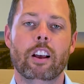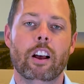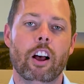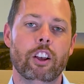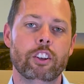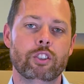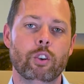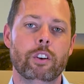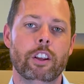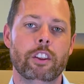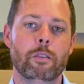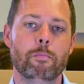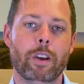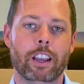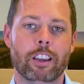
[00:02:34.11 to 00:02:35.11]
Also,
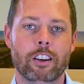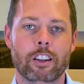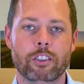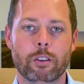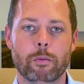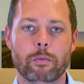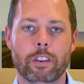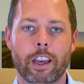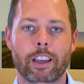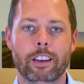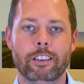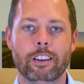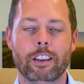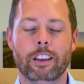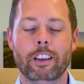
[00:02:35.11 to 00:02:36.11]
another mechanism
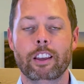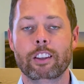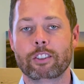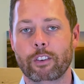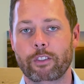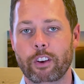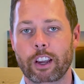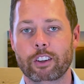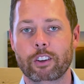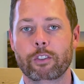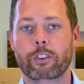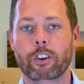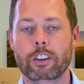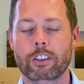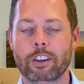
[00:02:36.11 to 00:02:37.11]
that is effective
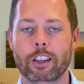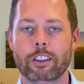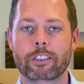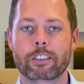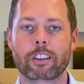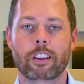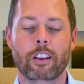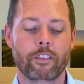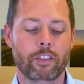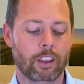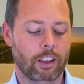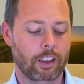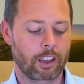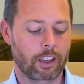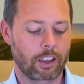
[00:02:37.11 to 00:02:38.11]
for a disc,
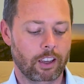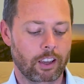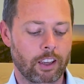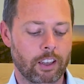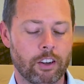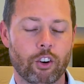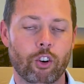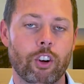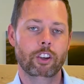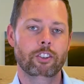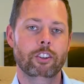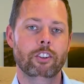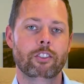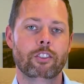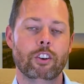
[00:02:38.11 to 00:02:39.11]
it
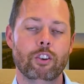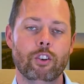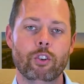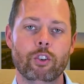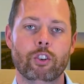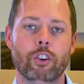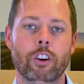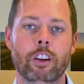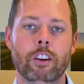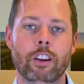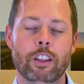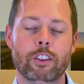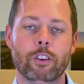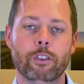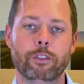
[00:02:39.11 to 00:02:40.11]
increases the nutrient
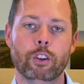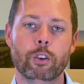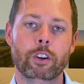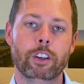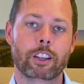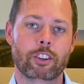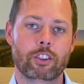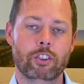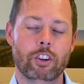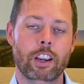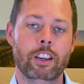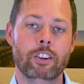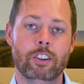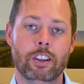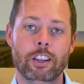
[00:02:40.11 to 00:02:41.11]
and the fluid
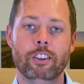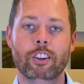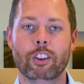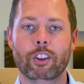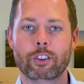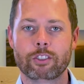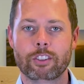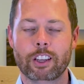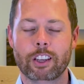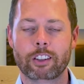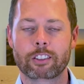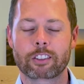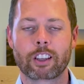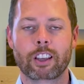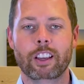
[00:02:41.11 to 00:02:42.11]
exchange into those
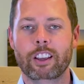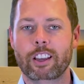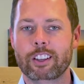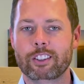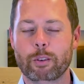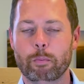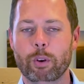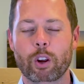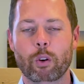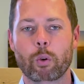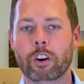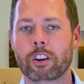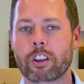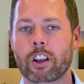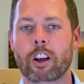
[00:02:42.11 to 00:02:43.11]
discs. It's a big
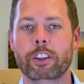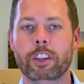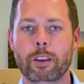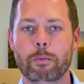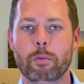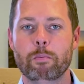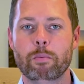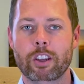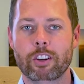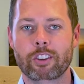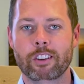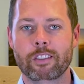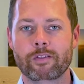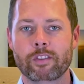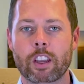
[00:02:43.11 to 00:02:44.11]
word called
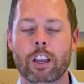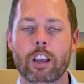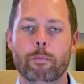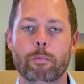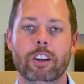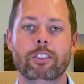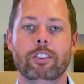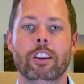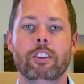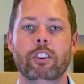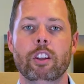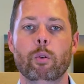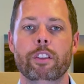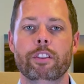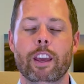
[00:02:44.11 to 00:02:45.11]
imbibition, but
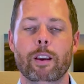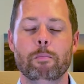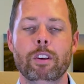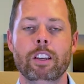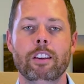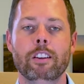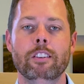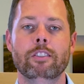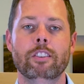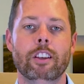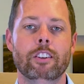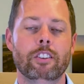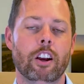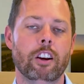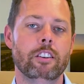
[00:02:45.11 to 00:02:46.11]
essentially what that means
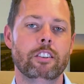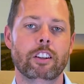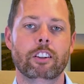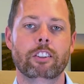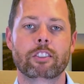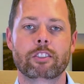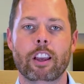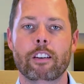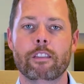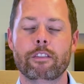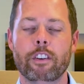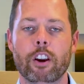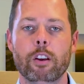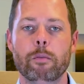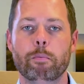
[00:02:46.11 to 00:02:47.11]
is our discs have
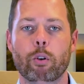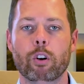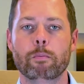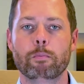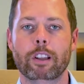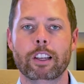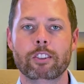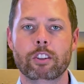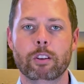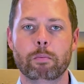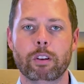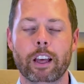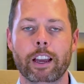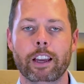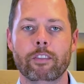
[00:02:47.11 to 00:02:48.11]
very poor blood
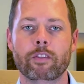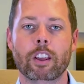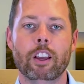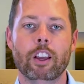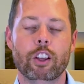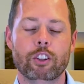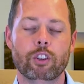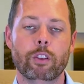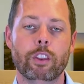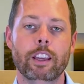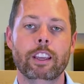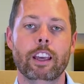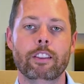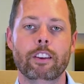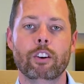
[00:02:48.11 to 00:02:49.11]
supply. So they
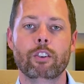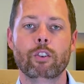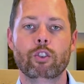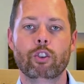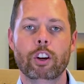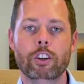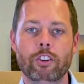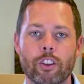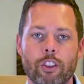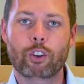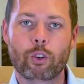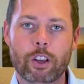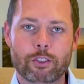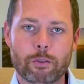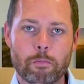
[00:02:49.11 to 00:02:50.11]
get their nutrition
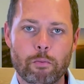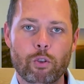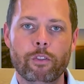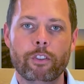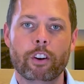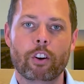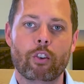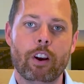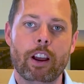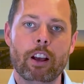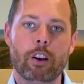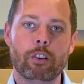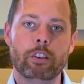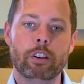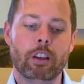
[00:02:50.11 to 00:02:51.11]
through us moving
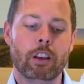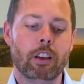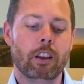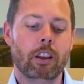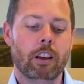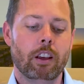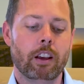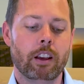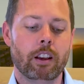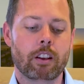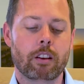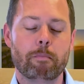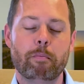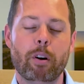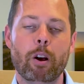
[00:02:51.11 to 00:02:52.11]
around,
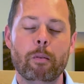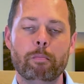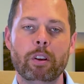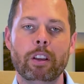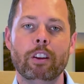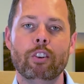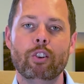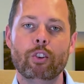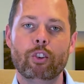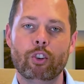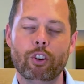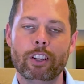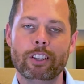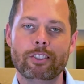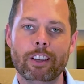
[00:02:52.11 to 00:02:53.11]
pumping
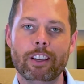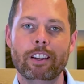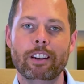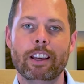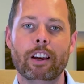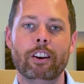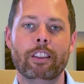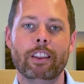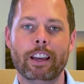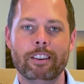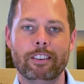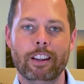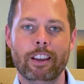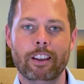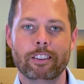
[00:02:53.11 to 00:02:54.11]
nutrients in and out of
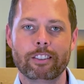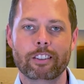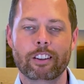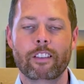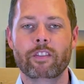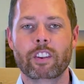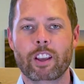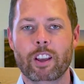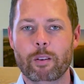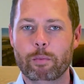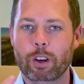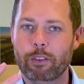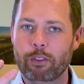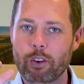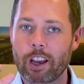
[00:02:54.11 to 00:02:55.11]
that disc.
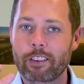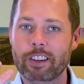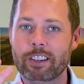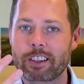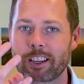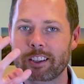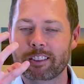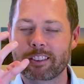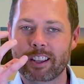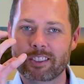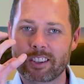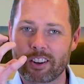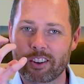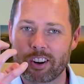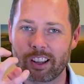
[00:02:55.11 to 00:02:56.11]
But if you have a disc
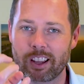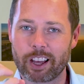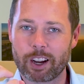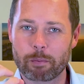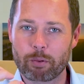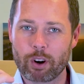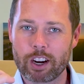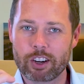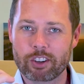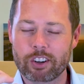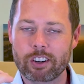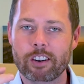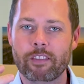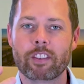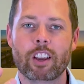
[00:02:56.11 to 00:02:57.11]
that's under a lot of
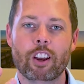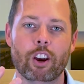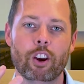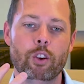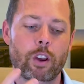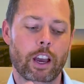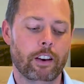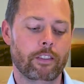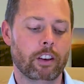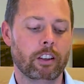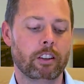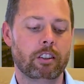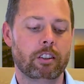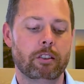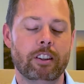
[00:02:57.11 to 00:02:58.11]
pressure, or you have a
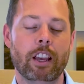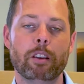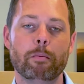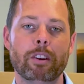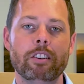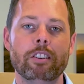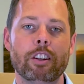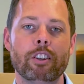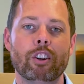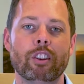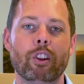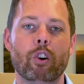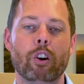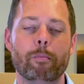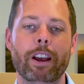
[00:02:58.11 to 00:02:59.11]
segment in your
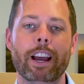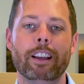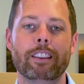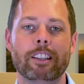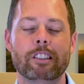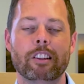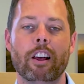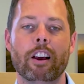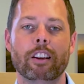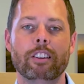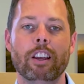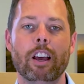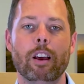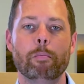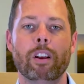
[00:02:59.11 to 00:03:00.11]
lower back that's locked
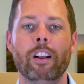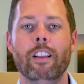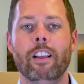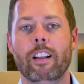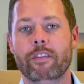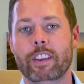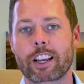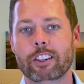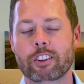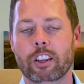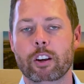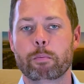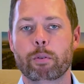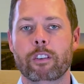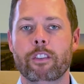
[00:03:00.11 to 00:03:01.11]
up, that's going
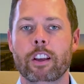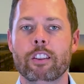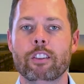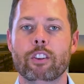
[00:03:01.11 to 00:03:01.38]
to prevent